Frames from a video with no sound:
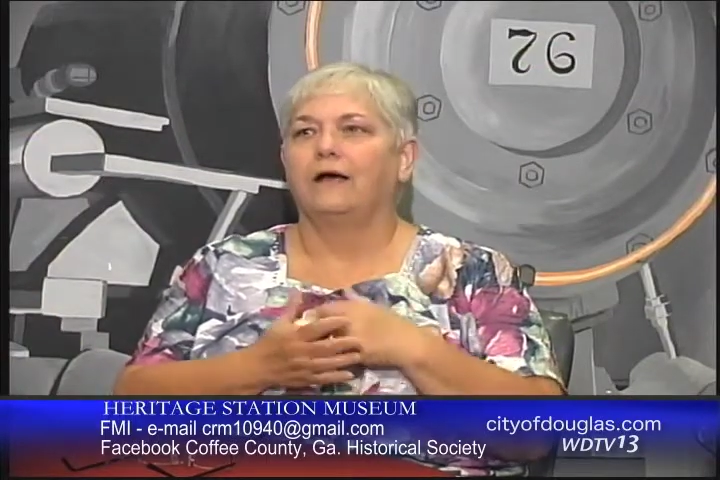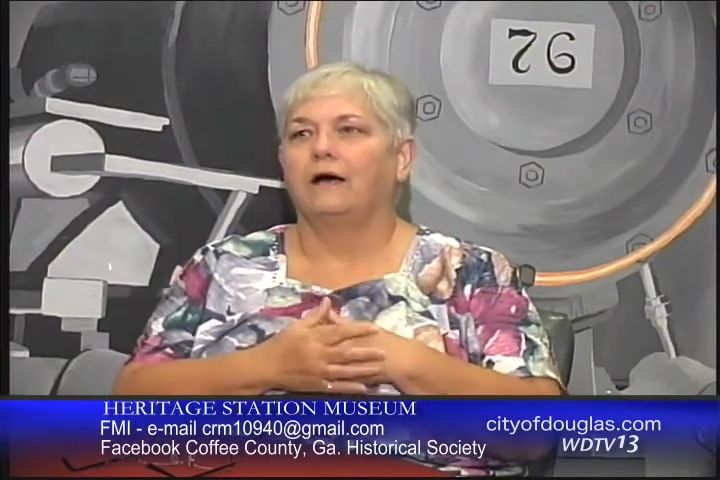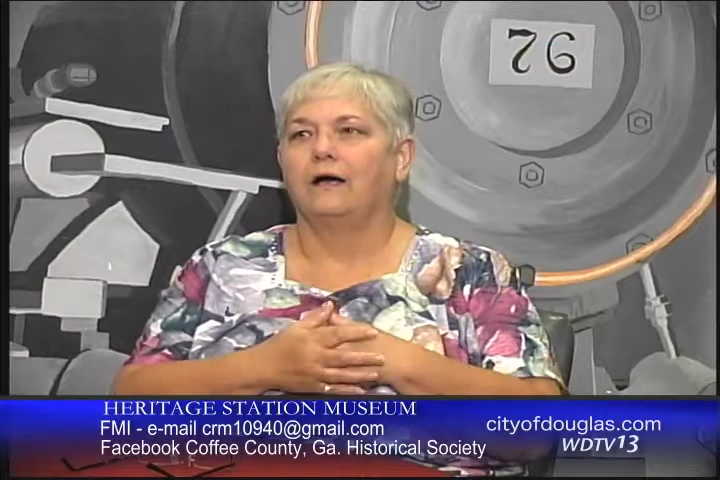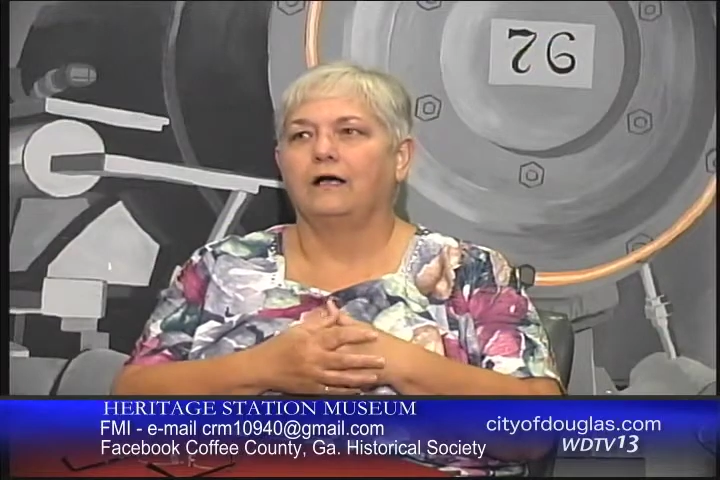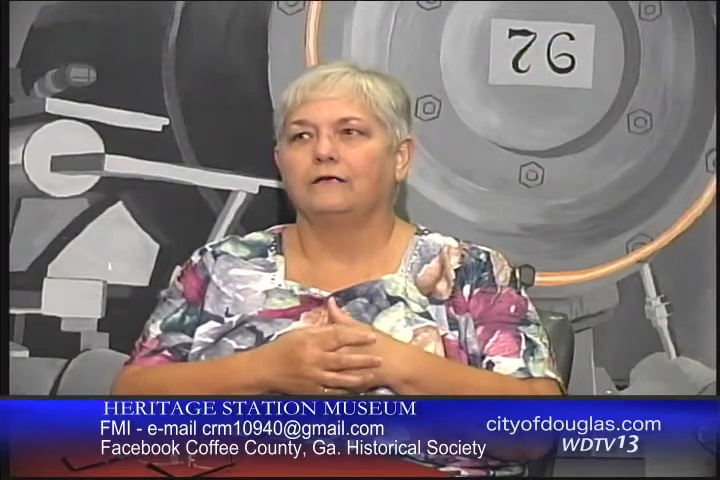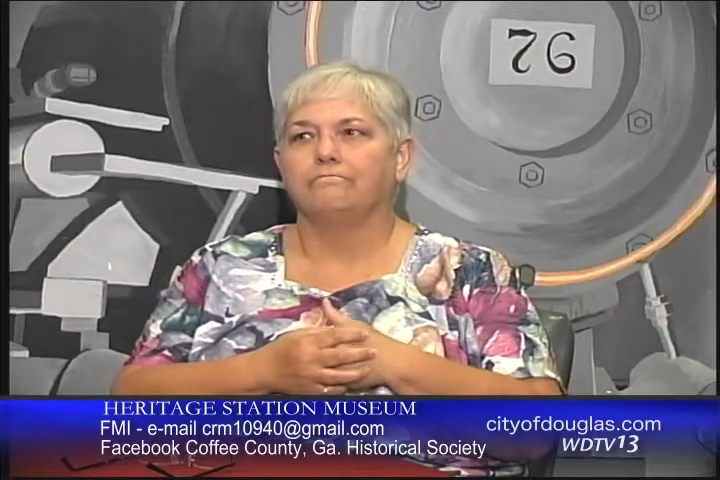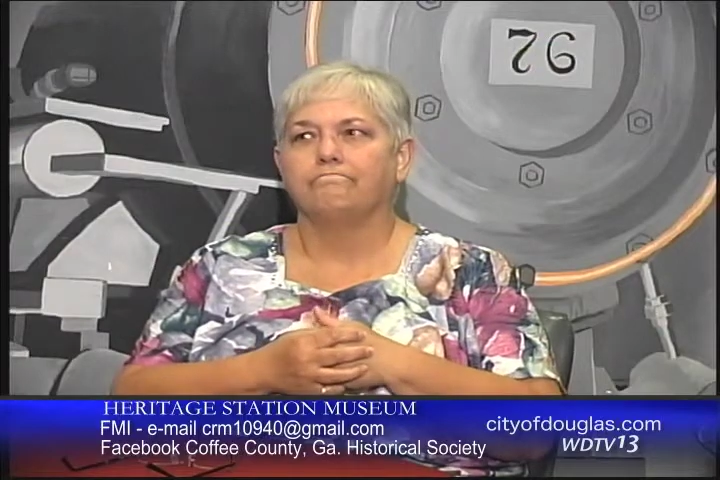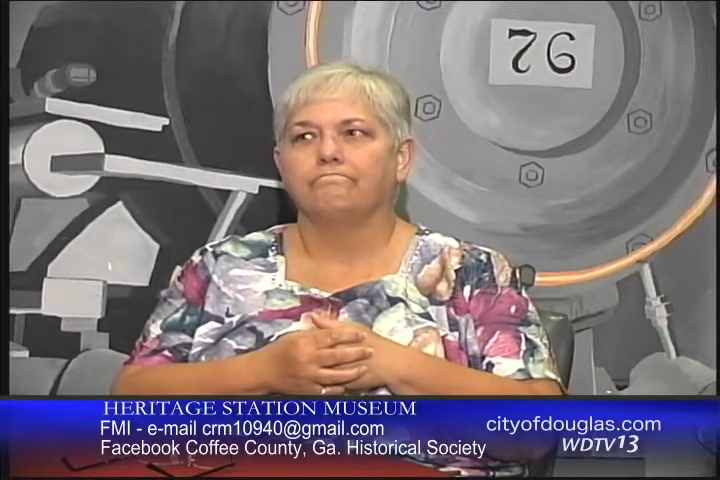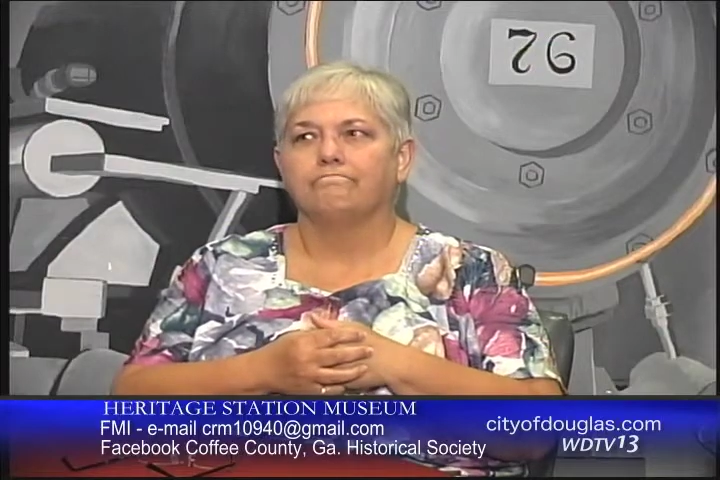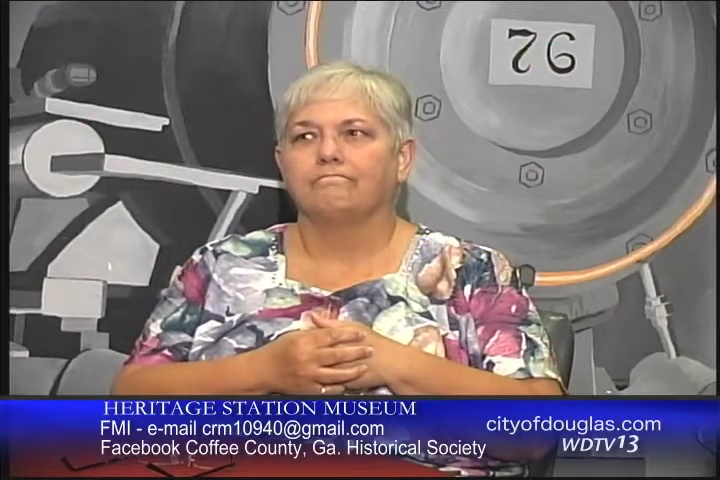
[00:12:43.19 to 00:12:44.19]
um,
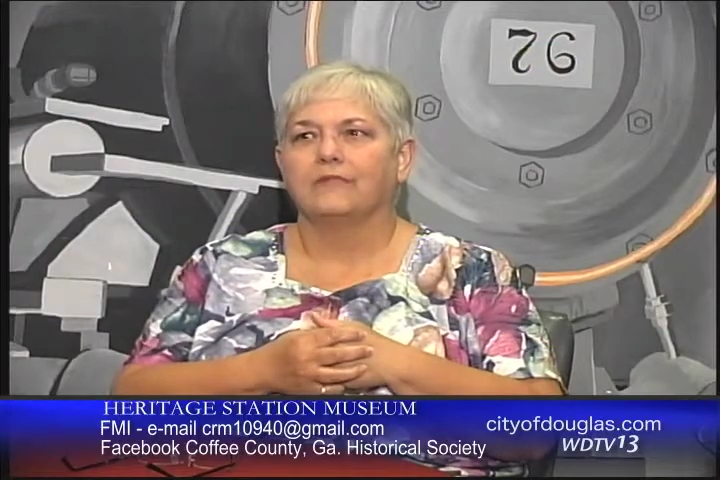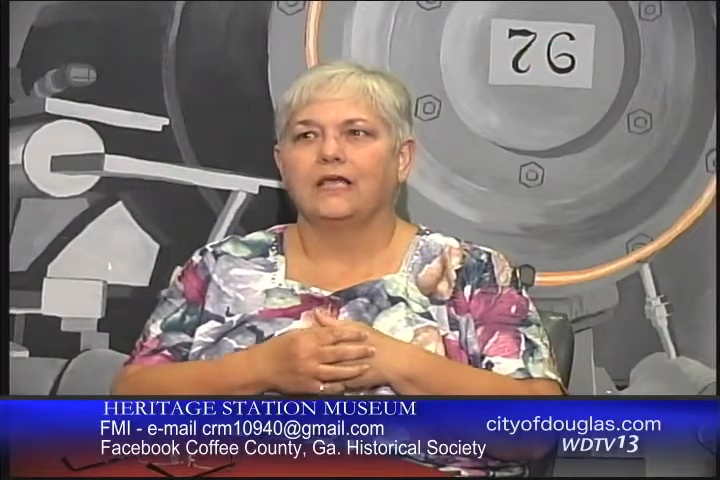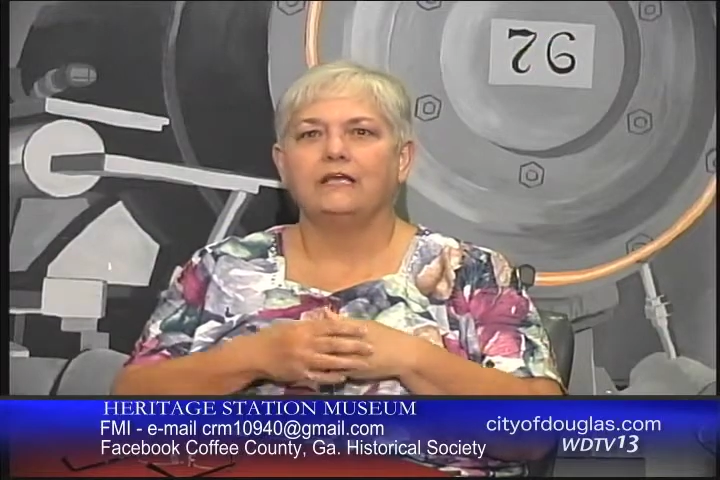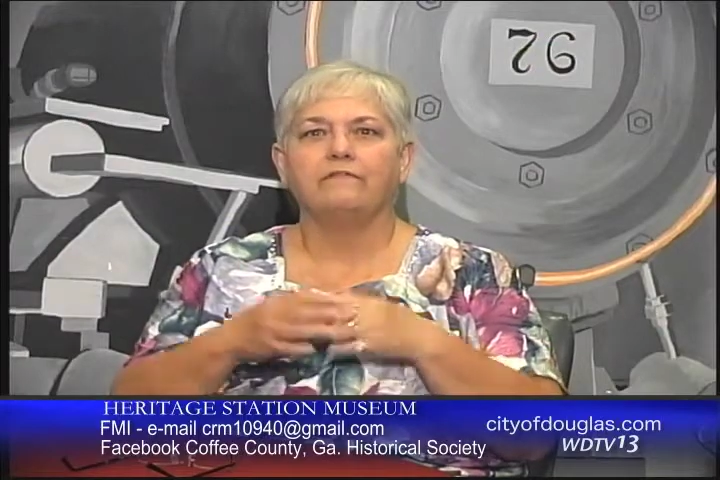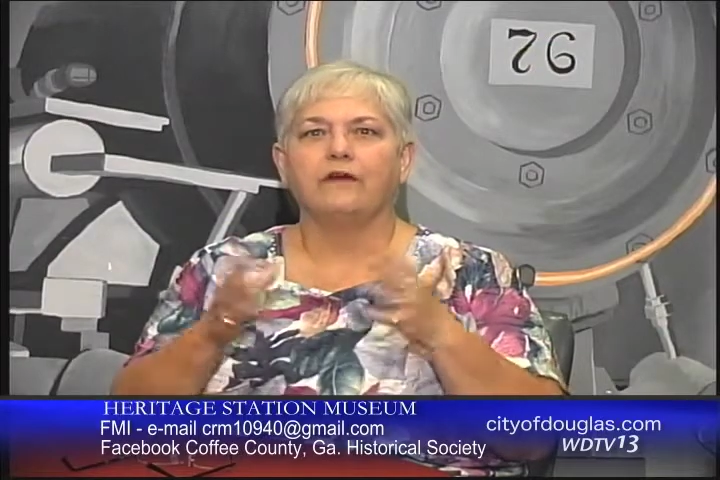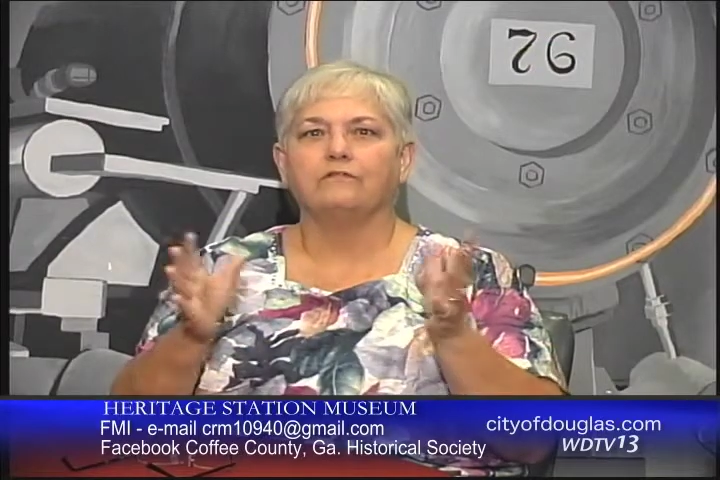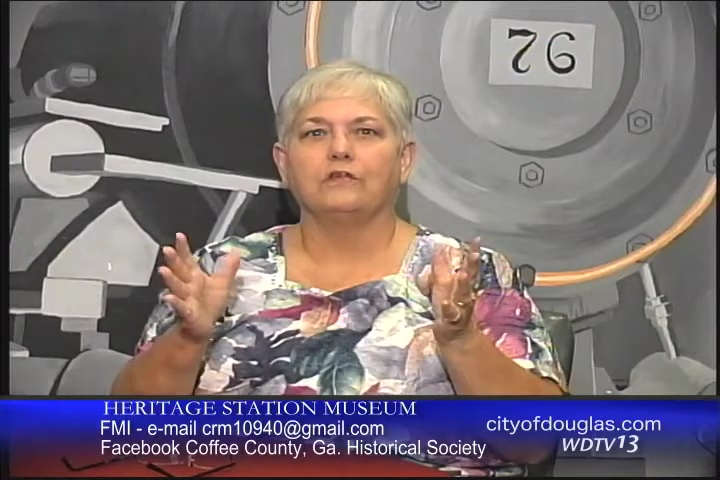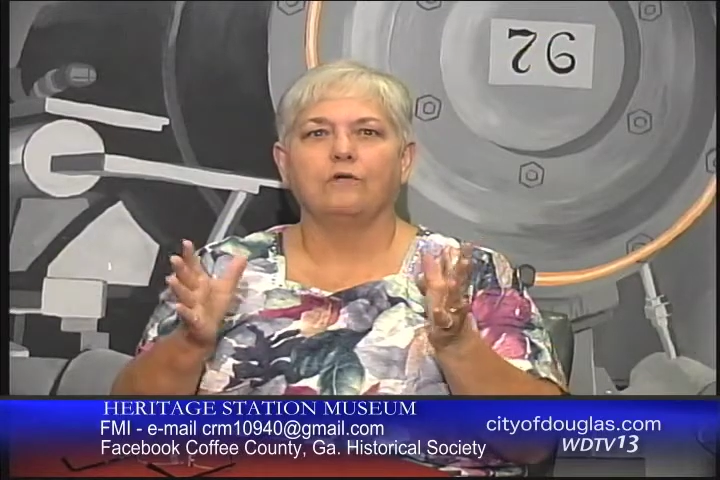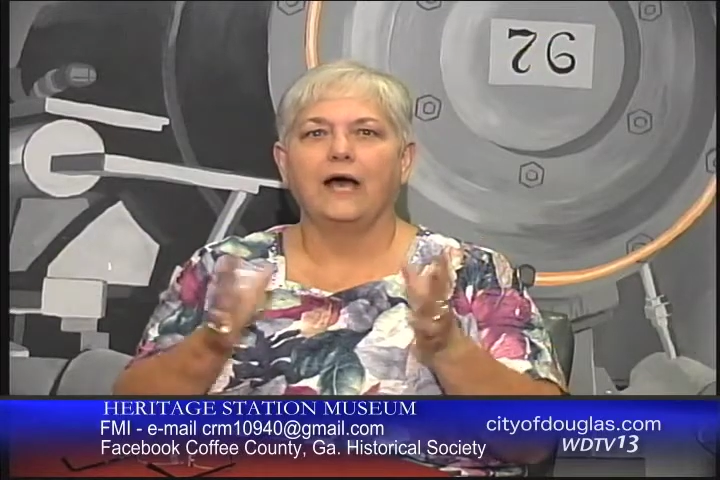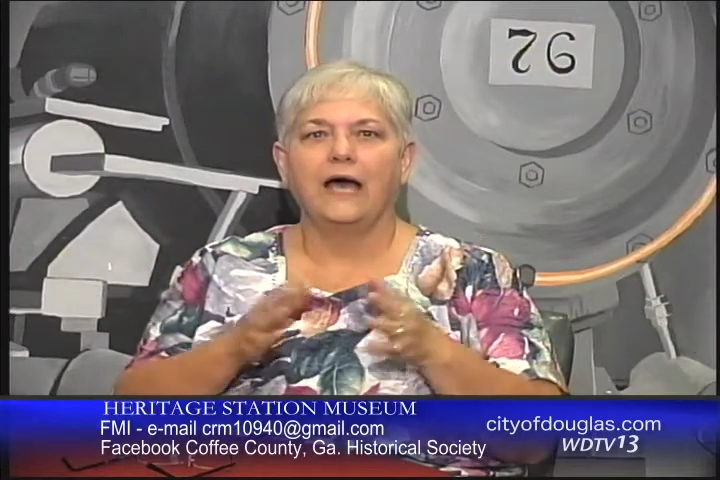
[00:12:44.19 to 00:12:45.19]
any of those
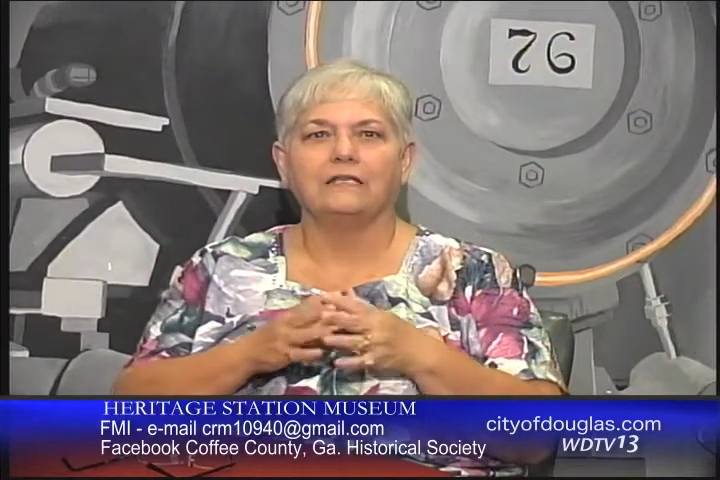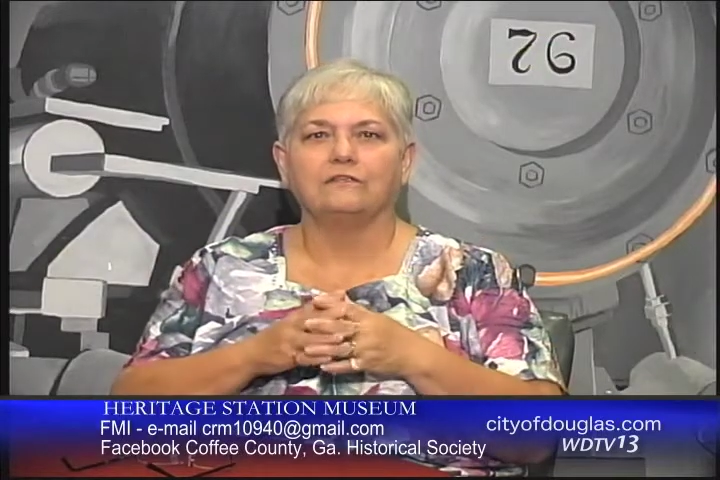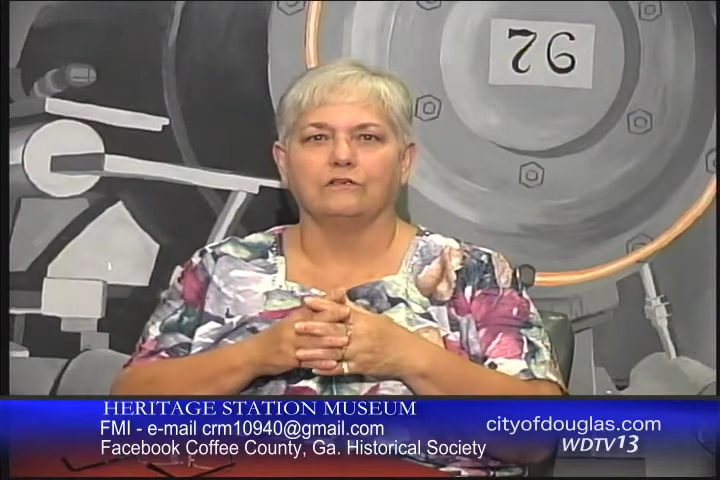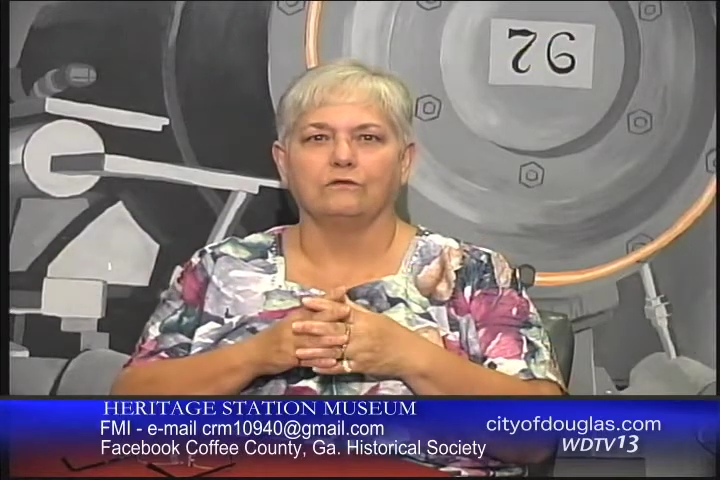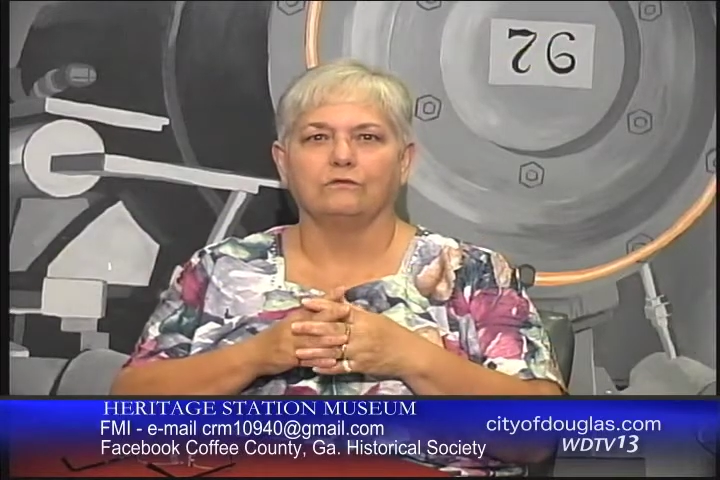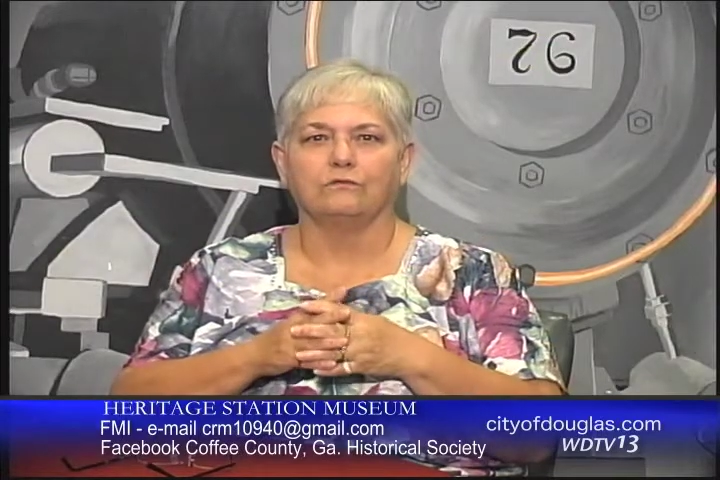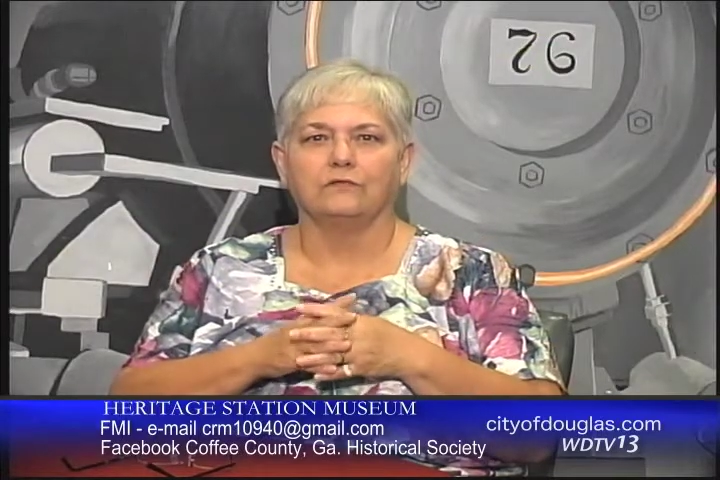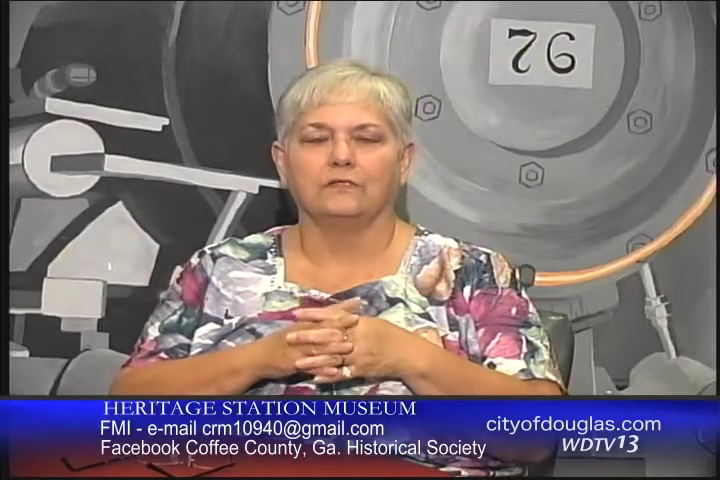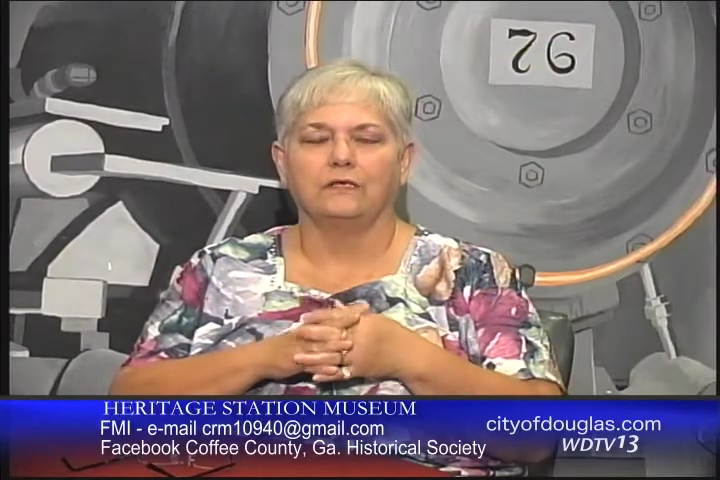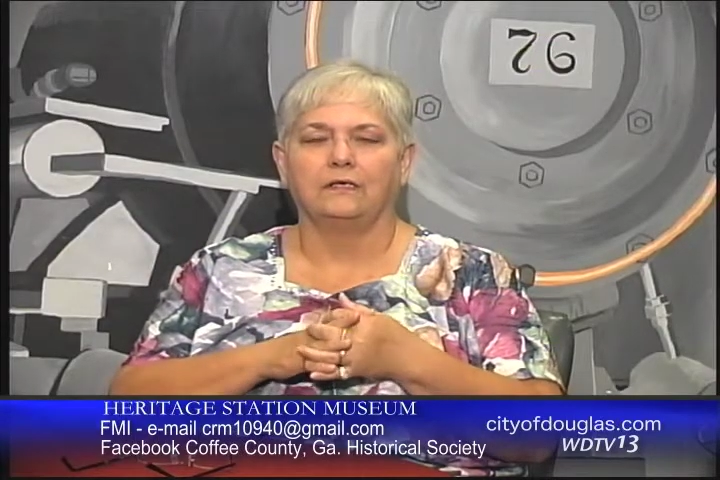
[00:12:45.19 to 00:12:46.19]
old high schools,